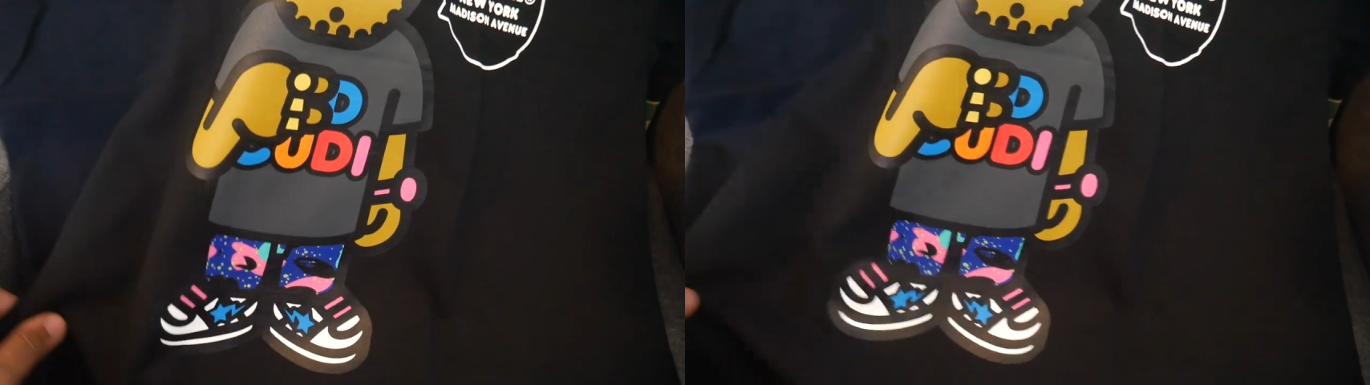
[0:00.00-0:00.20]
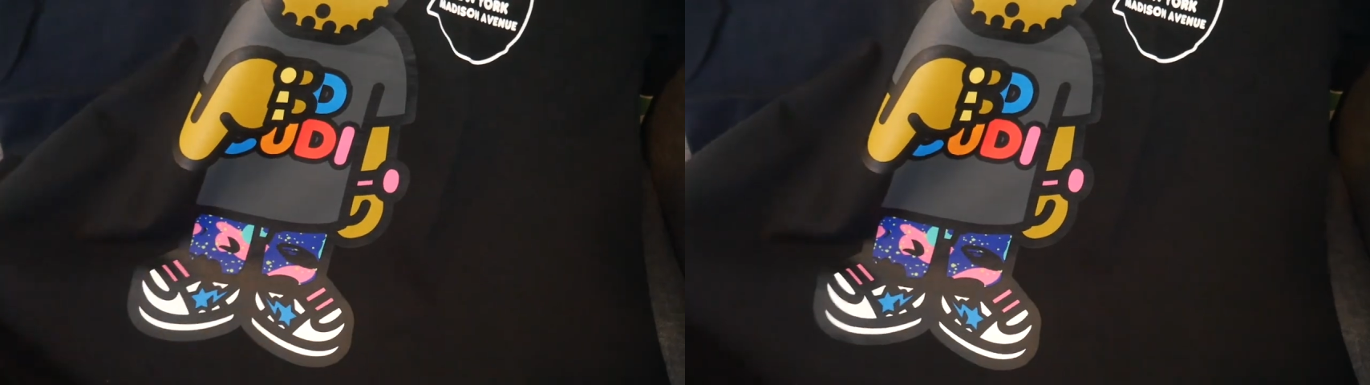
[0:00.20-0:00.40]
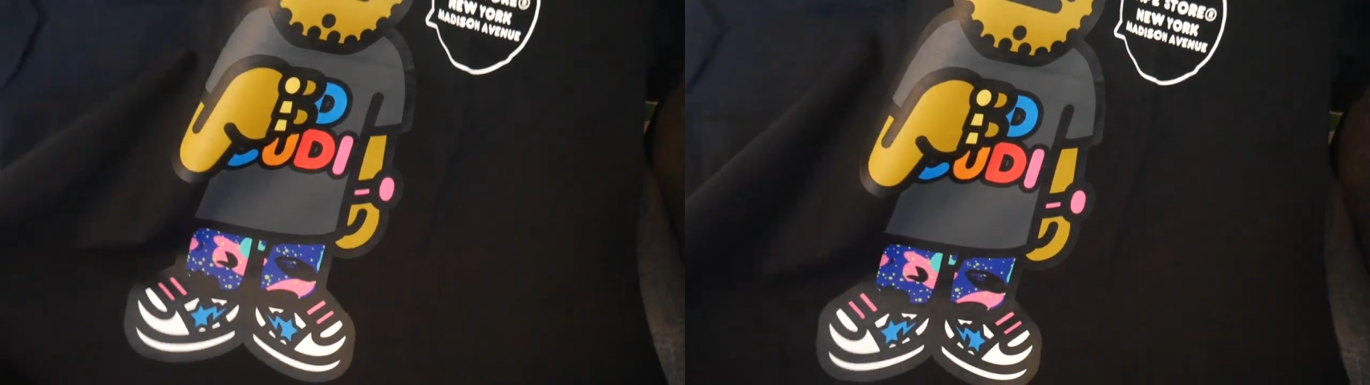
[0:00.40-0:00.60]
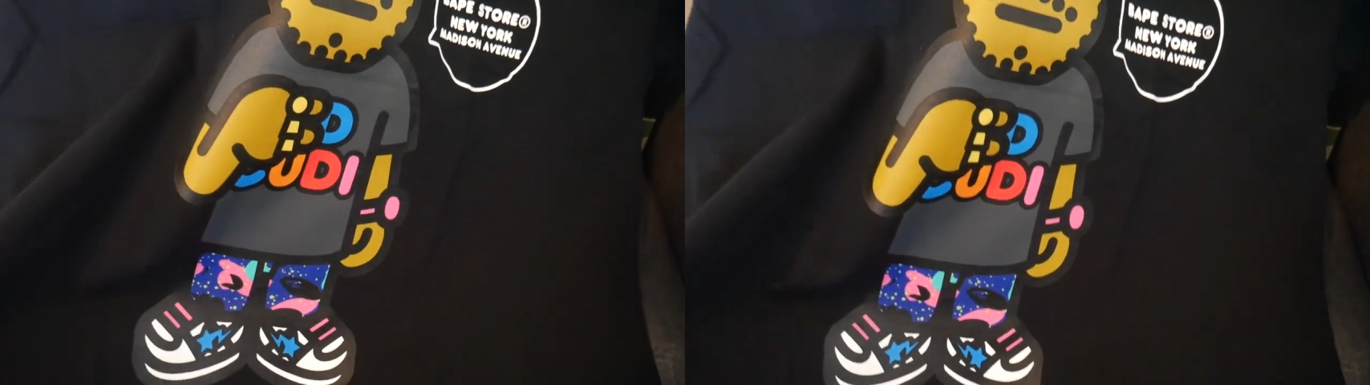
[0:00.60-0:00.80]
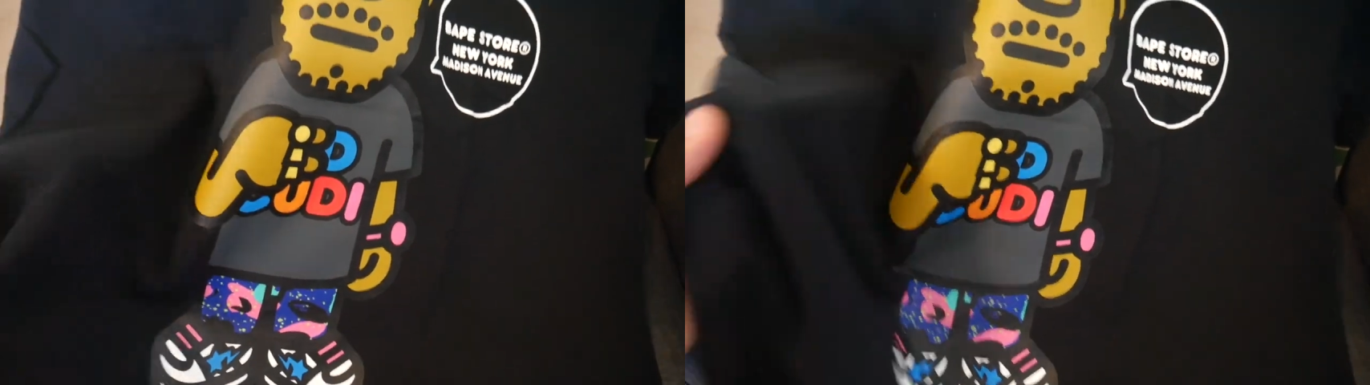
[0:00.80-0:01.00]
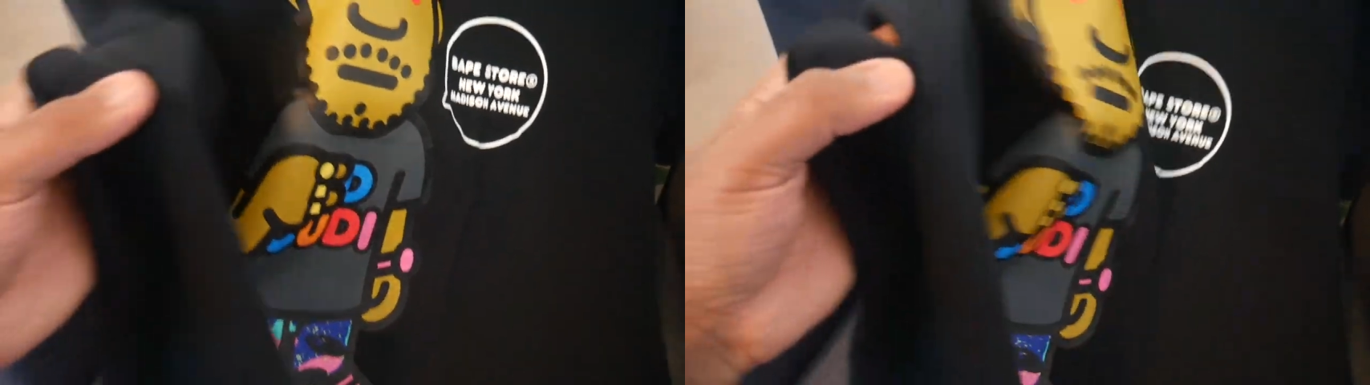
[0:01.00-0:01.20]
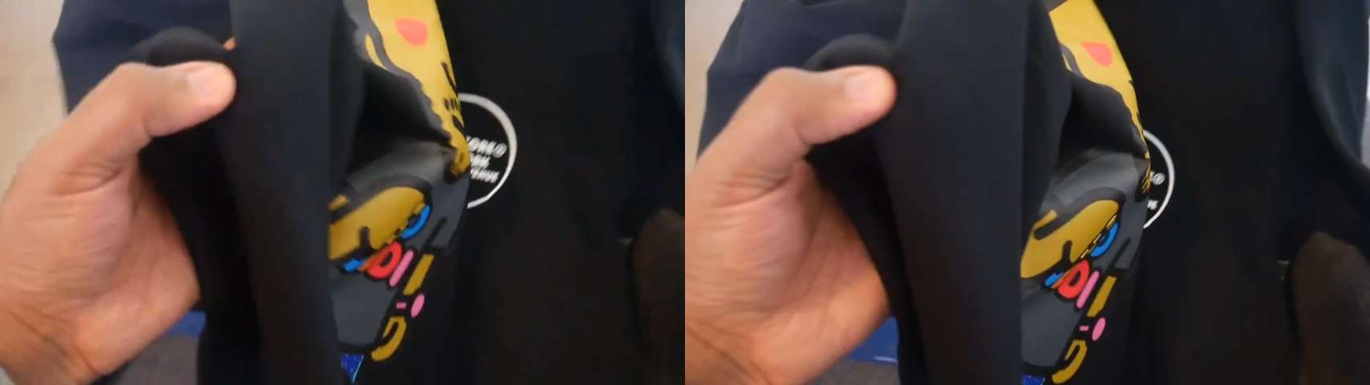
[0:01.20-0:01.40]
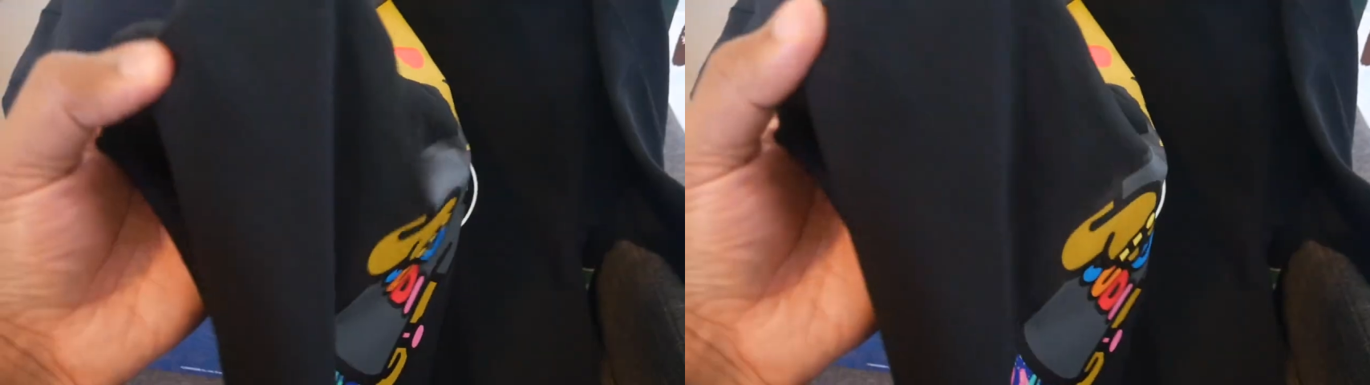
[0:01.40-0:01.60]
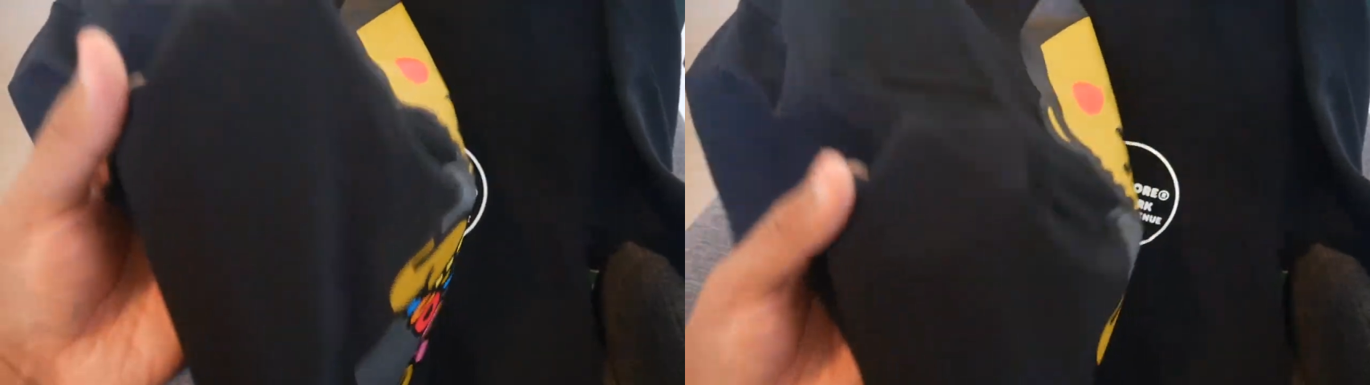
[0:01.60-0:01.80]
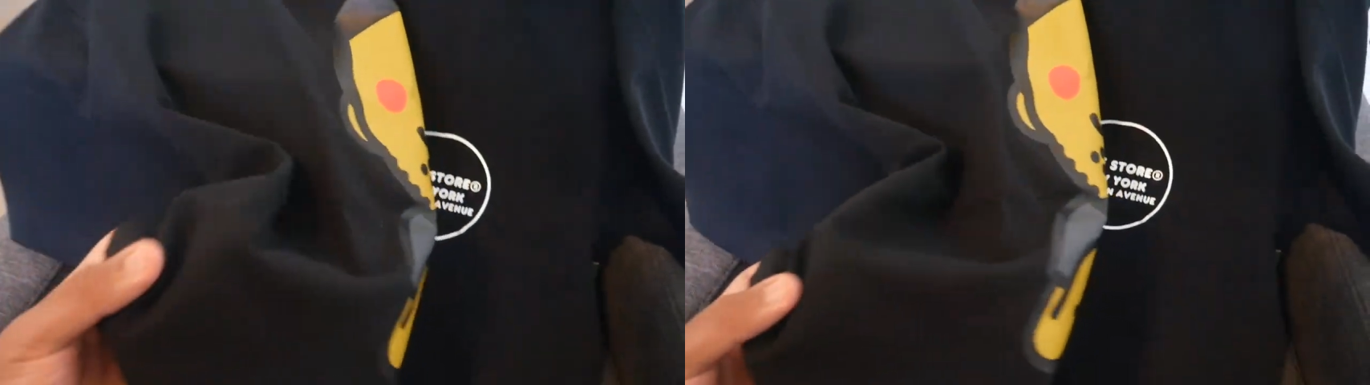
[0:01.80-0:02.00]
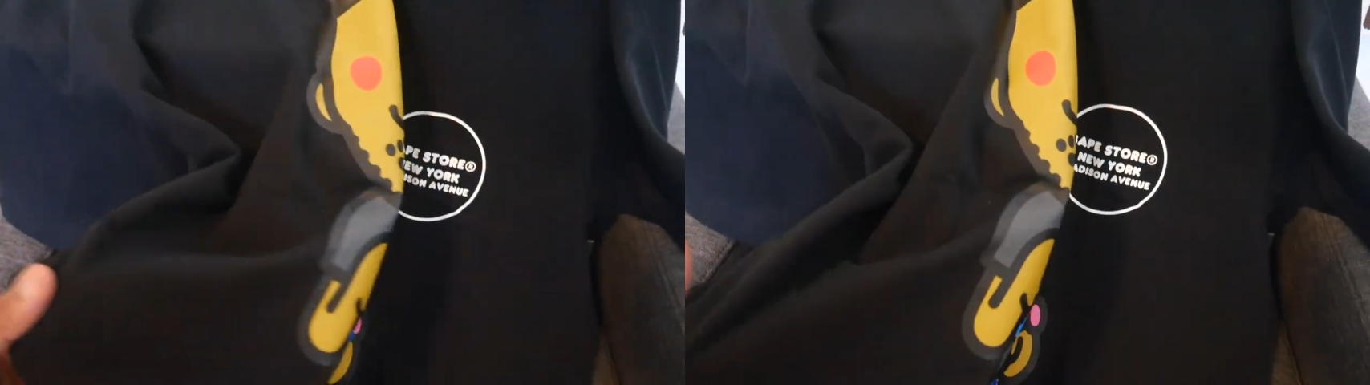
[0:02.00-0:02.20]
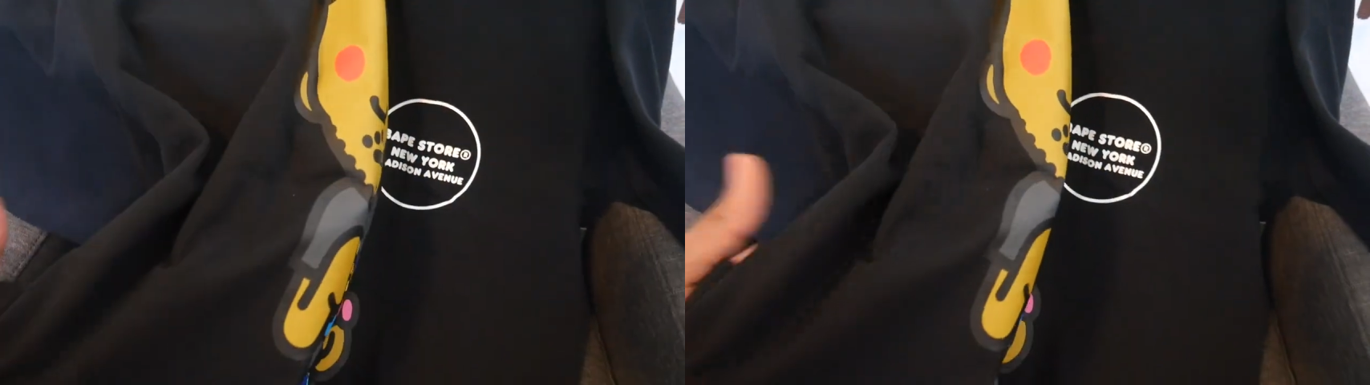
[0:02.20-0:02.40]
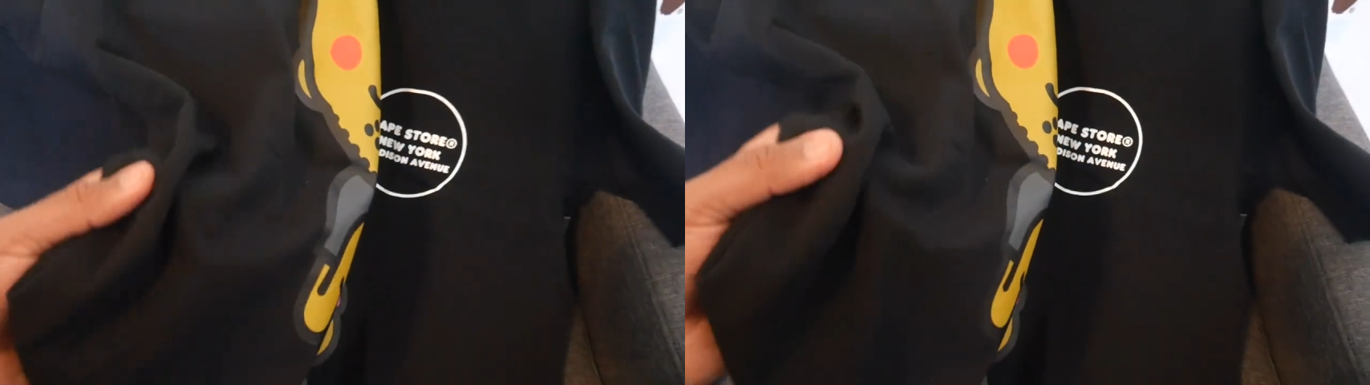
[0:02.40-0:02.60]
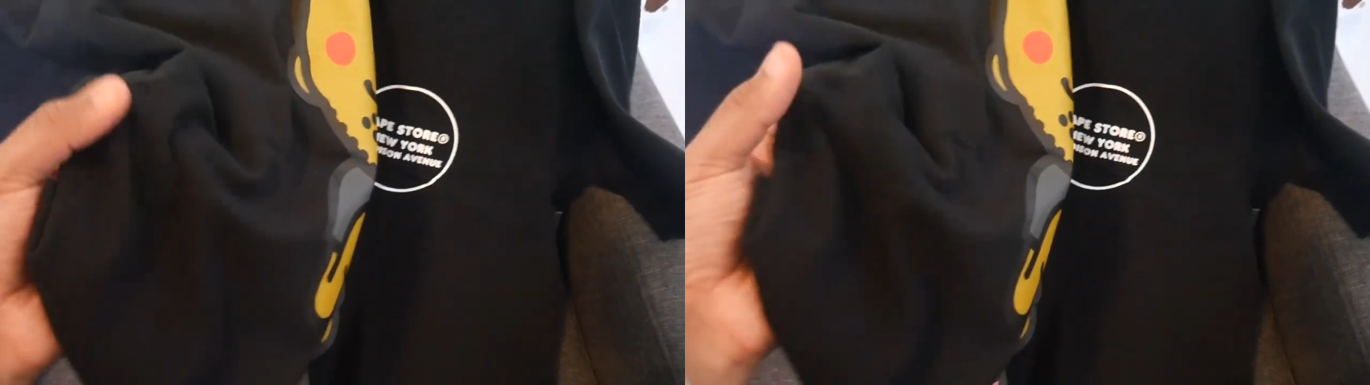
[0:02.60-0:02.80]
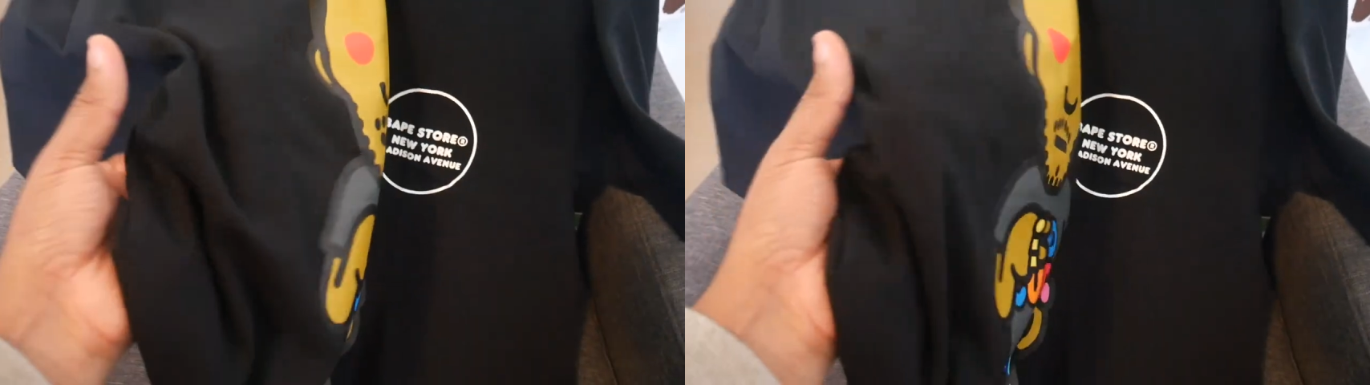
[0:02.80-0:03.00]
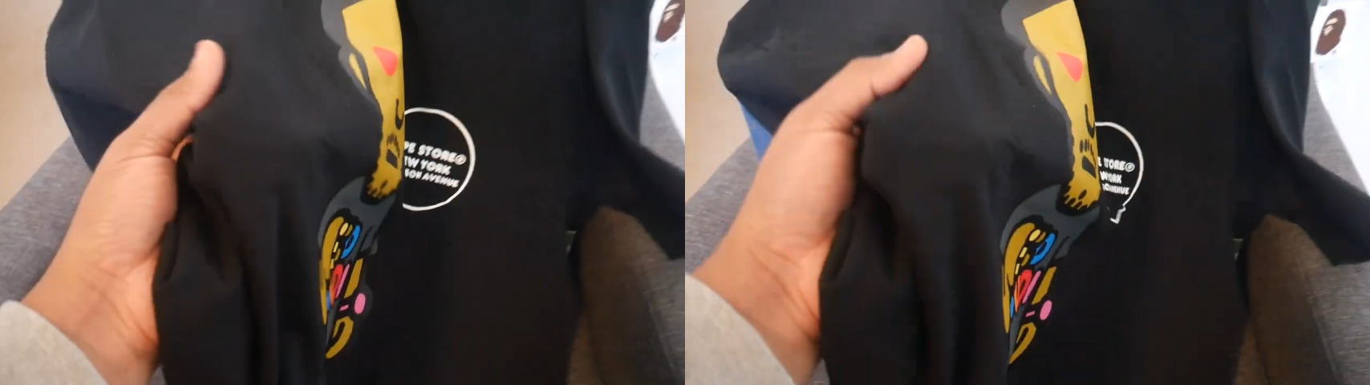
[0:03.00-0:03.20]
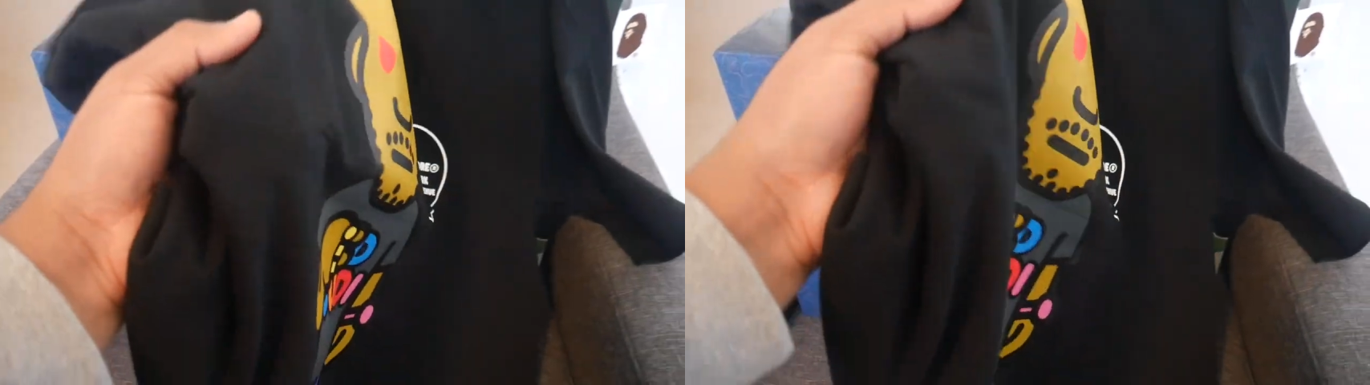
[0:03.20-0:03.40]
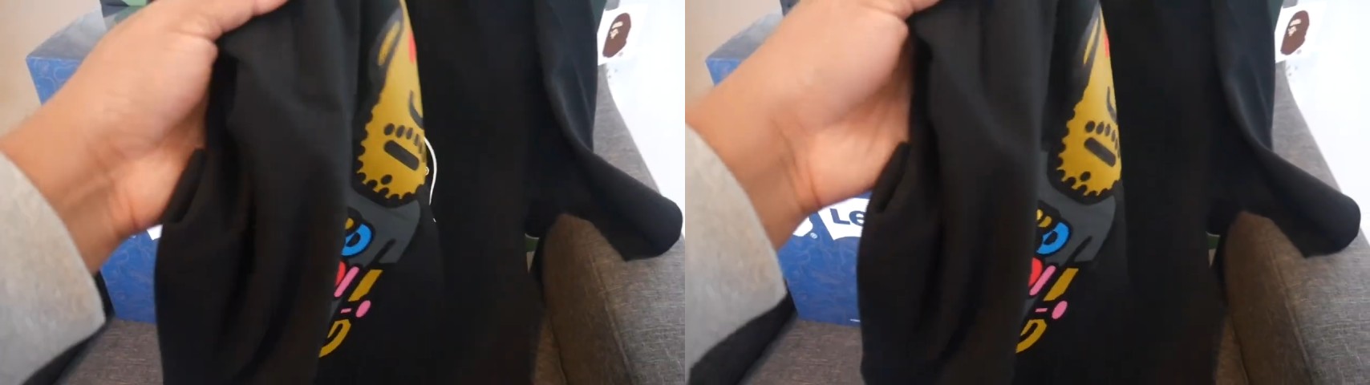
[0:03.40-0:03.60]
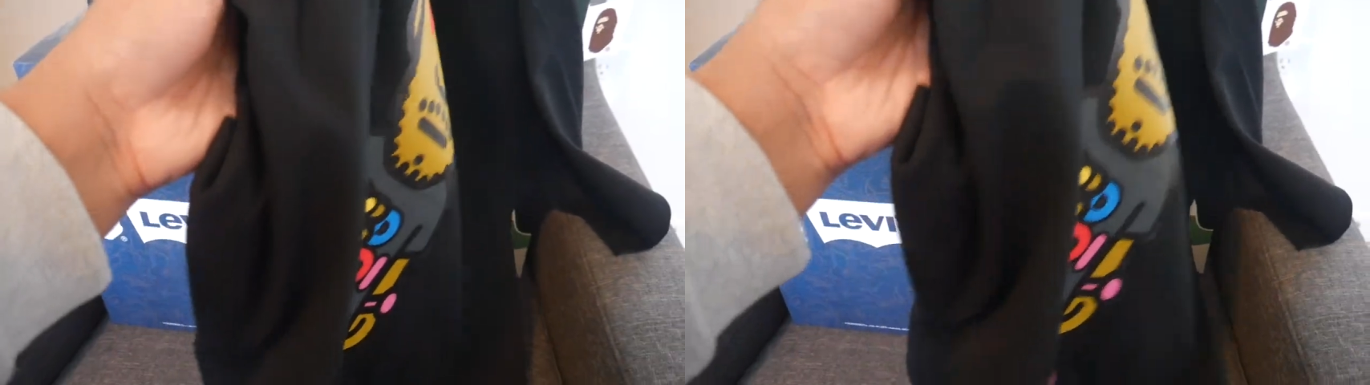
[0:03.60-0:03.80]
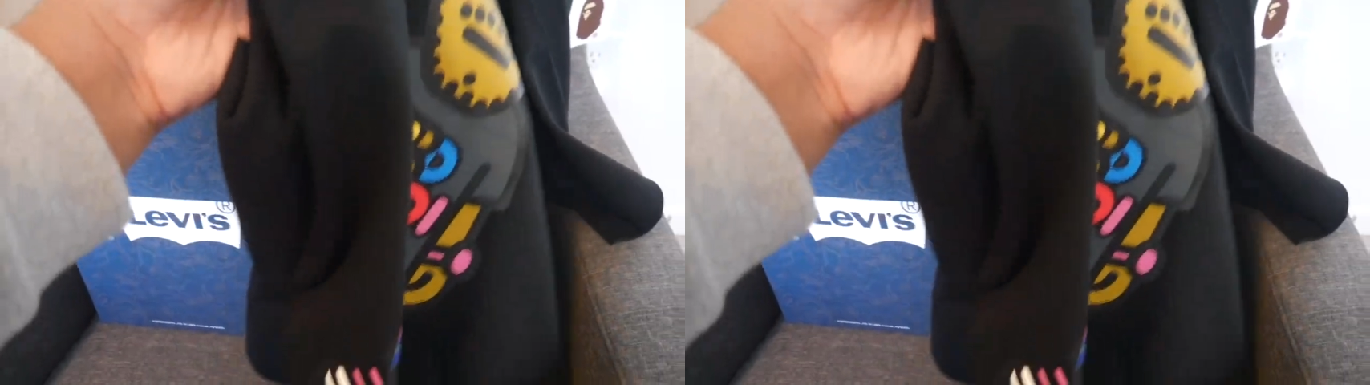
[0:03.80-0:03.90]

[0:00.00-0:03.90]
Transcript: (no speaker visible)